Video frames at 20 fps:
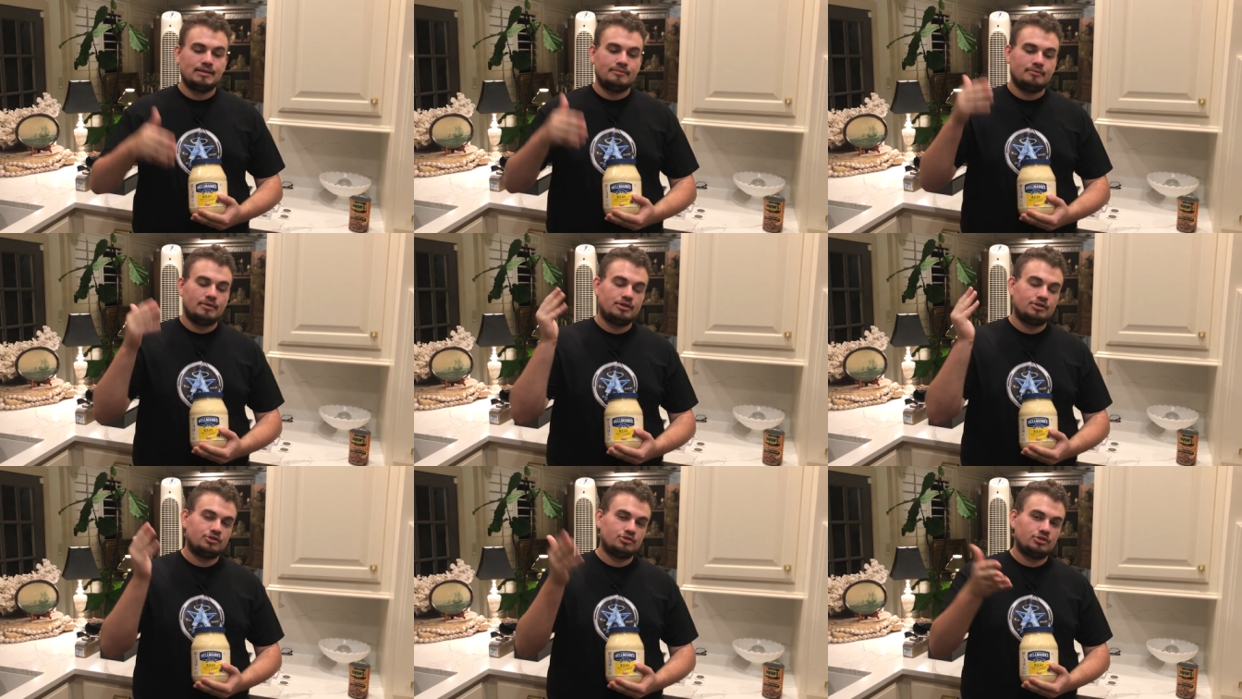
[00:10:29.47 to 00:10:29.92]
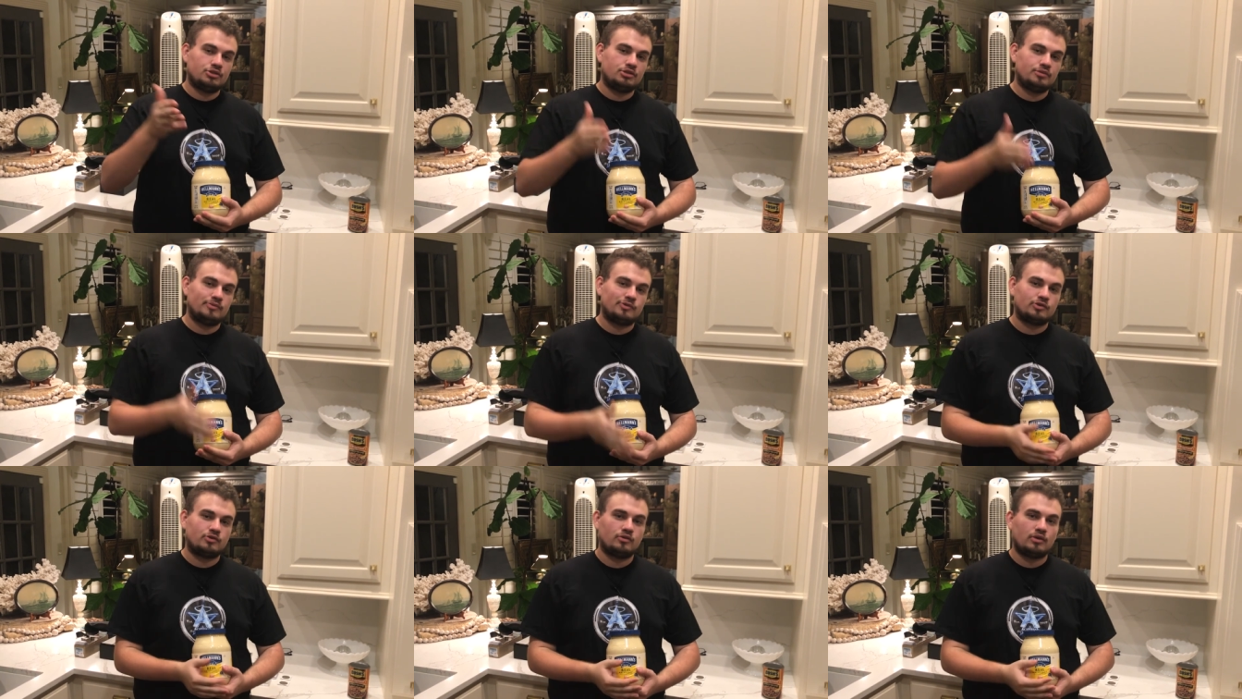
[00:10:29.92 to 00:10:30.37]
Make sure to
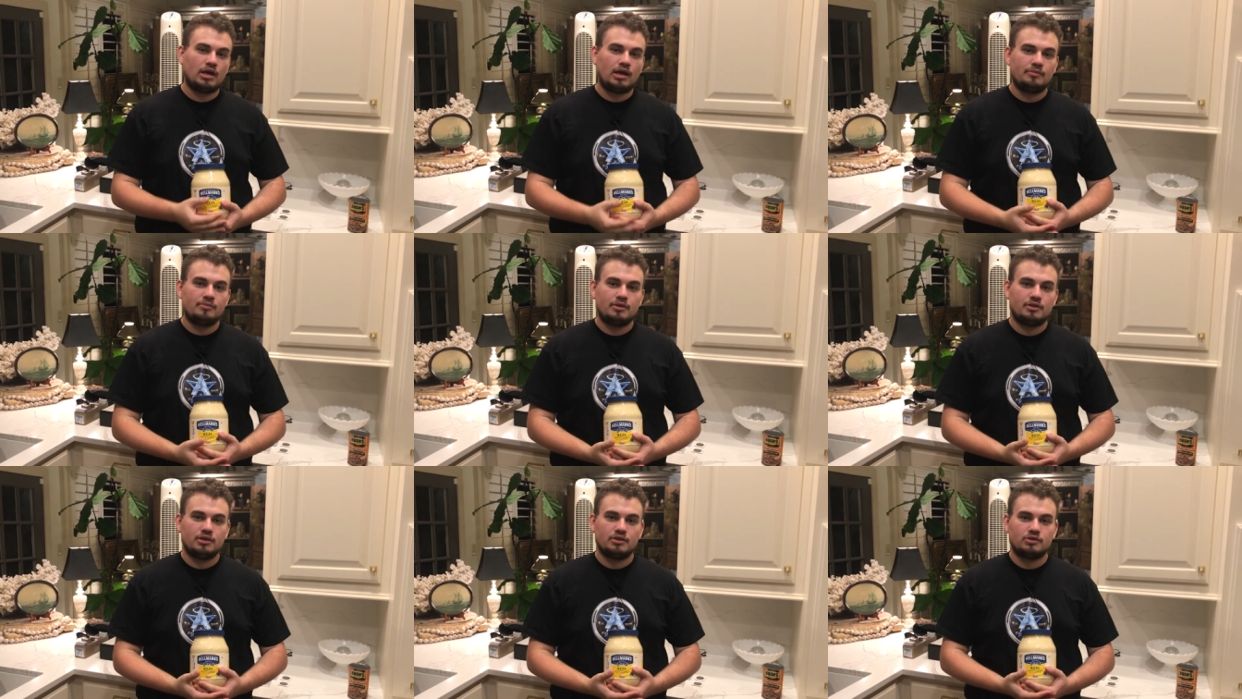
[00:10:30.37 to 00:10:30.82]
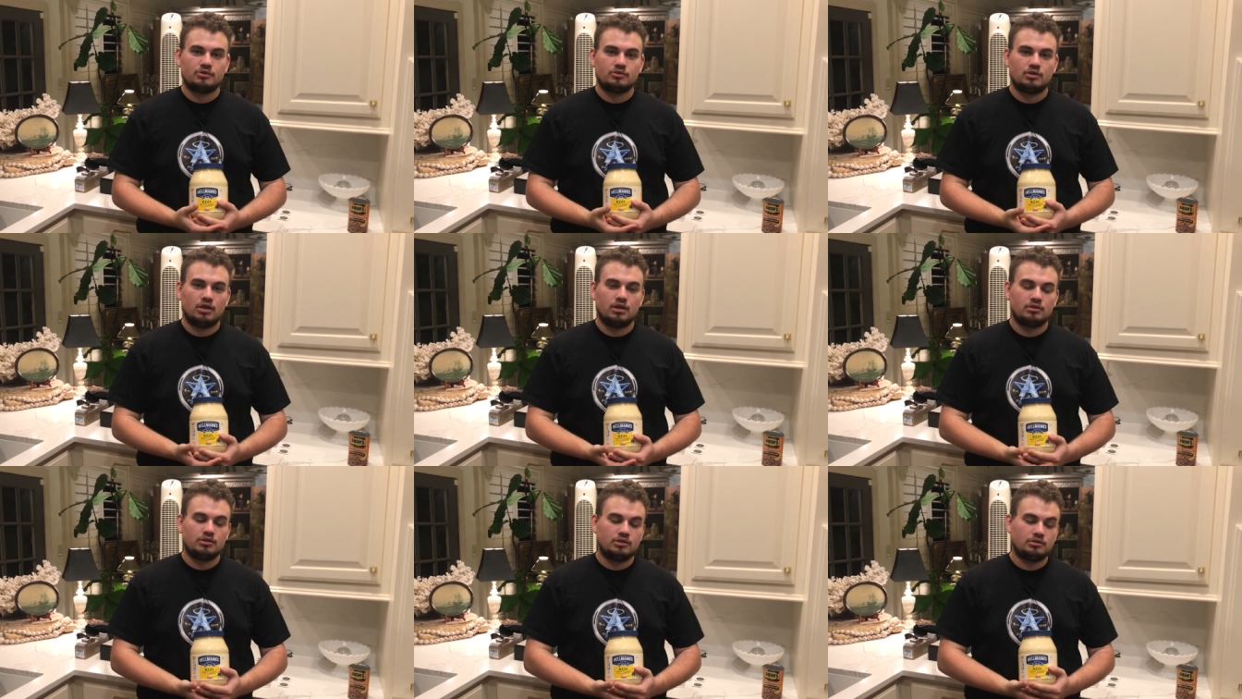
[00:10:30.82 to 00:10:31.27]
subscribe because,
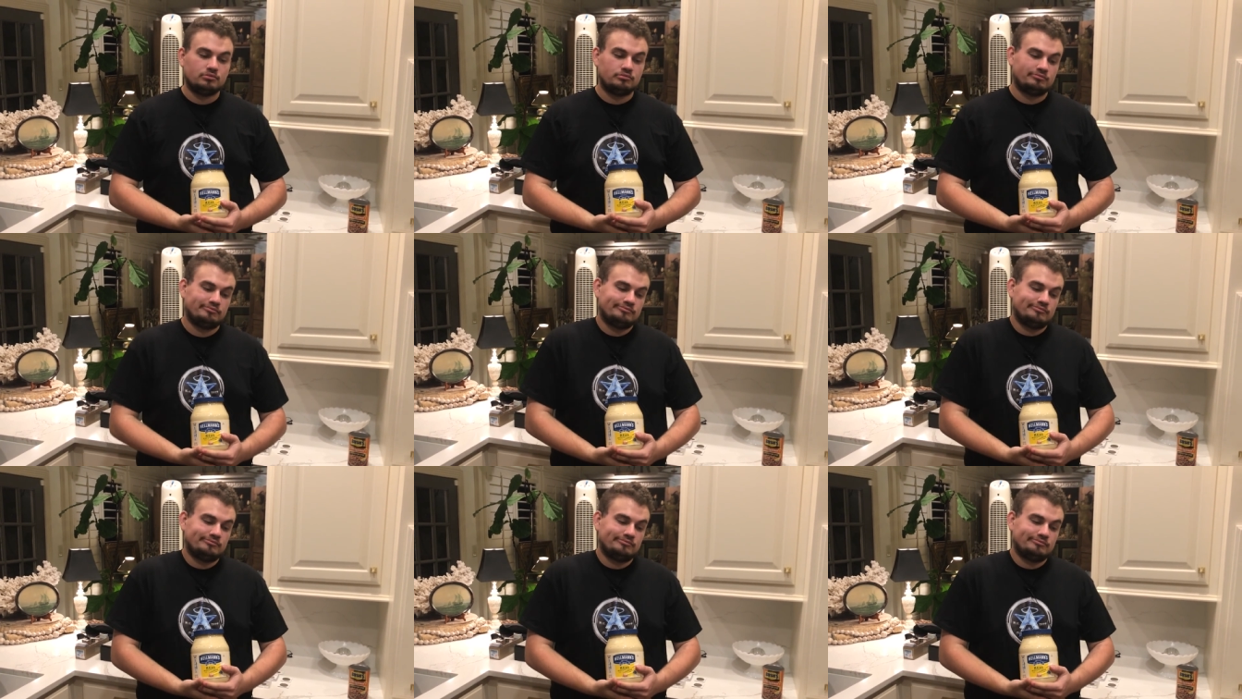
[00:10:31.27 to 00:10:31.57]
uh, you know,